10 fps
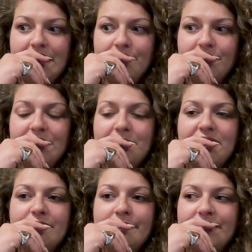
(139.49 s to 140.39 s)
It really
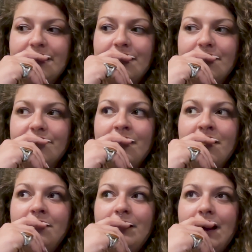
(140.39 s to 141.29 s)
makes me think of
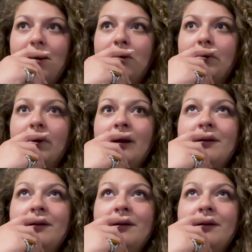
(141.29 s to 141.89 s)
how